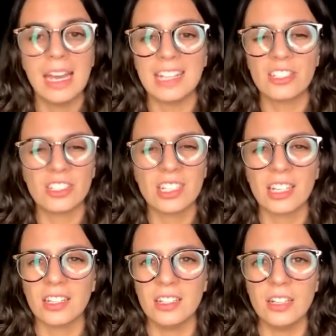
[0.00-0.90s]
It's just
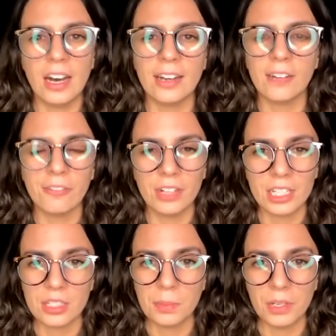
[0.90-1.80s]
like not a fun
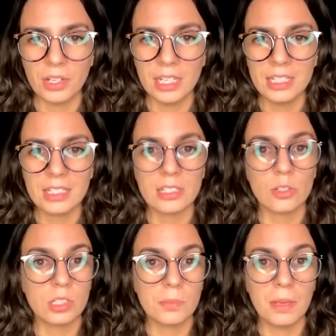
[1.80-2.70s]
experience. And
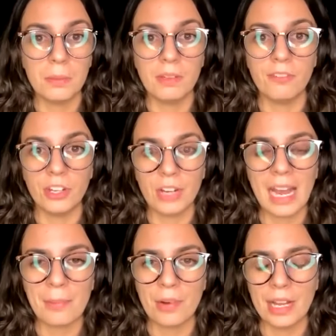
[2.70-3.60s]
so it's made me
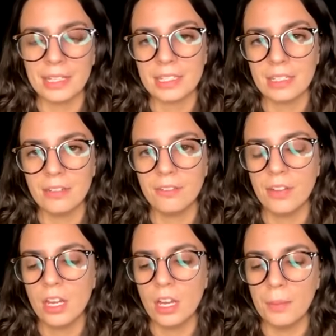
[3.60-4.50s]
very apprehensive
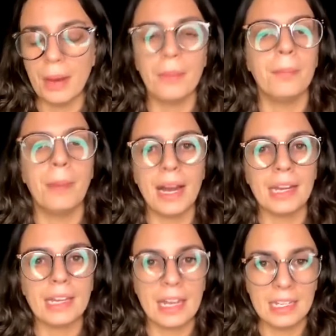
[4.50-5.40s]
about
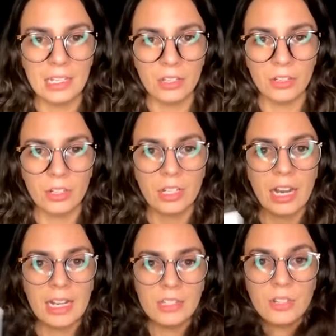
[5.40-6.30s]
buying any other
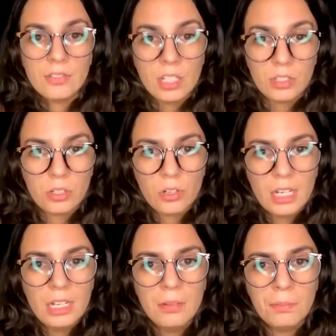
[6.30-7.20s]
kind of
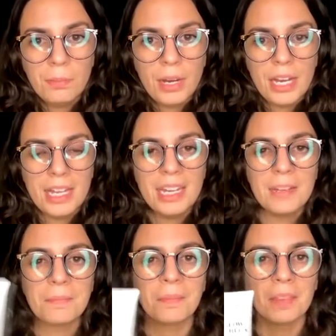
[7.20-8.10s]
sunscreen. But
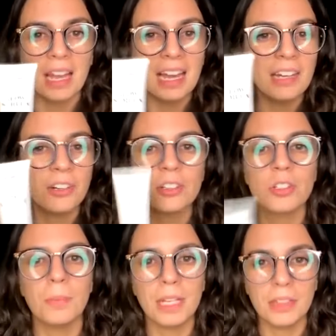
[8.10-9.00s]
I had heard
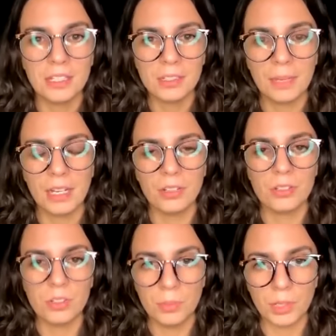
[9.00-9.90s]
so many things
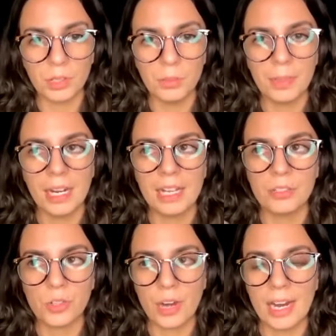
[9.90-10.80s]
about Supergoop and I
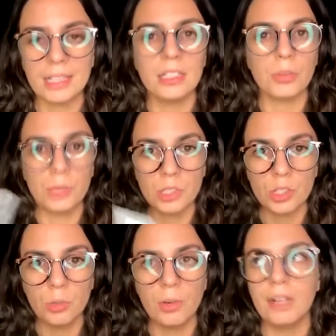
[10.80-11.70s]
had tried the
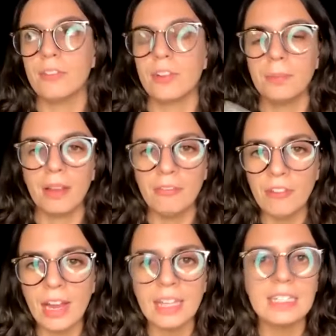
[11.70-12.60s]
original one from my
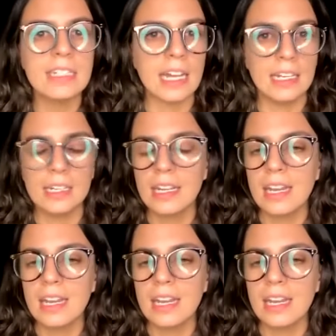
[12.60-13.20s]
friend. And